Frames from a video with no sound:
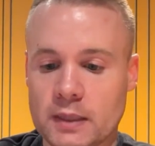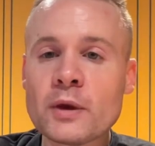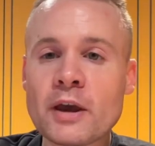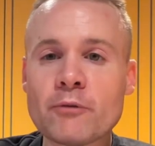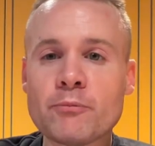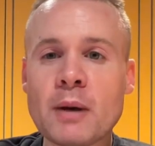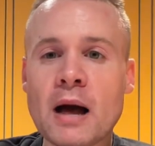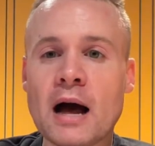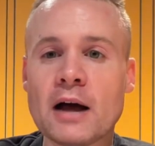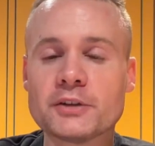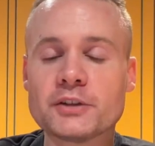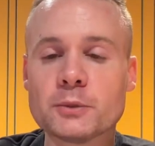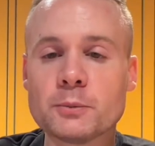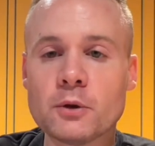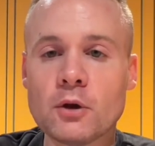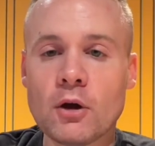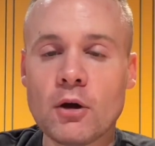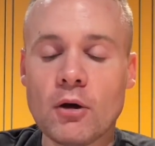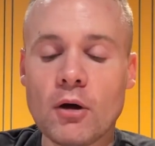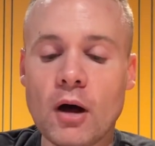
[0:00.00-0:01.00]
We have
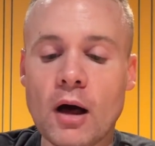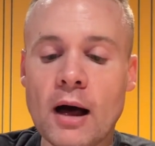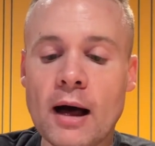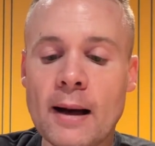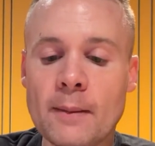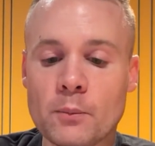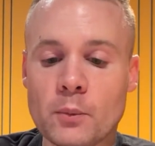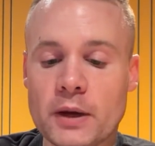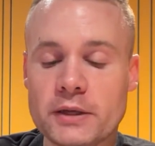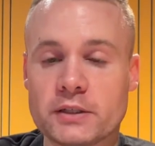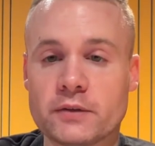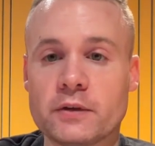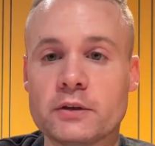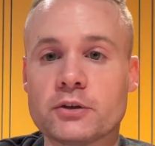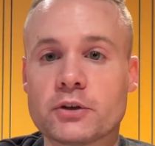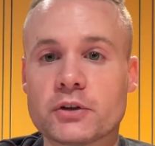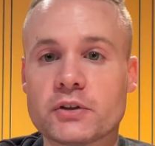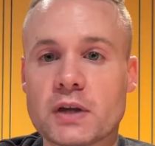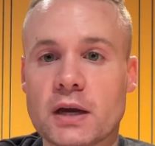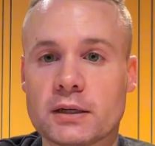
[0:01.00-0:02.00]
possible ways of
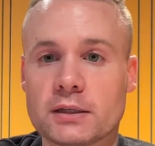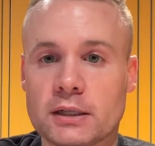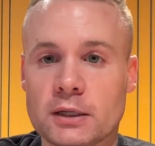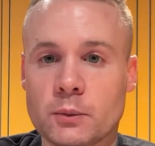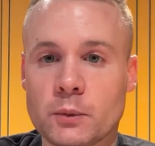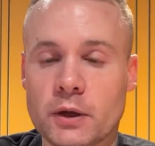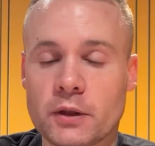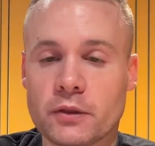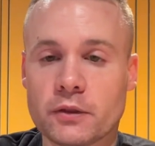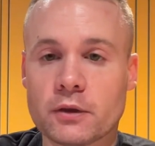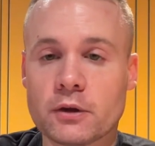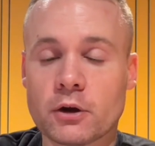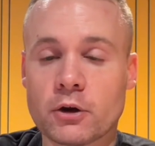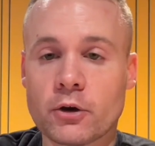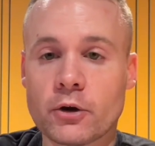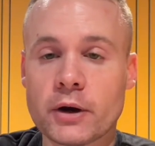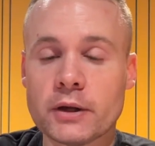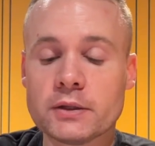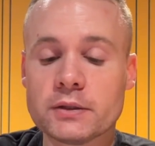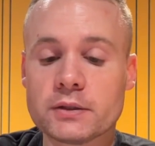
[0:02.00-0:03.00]
intersecting with
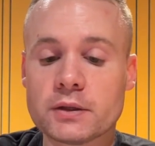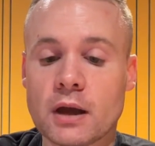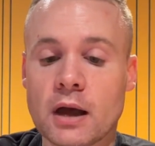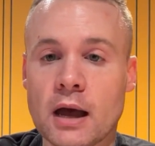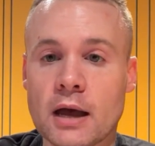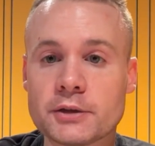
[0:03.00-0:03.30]
current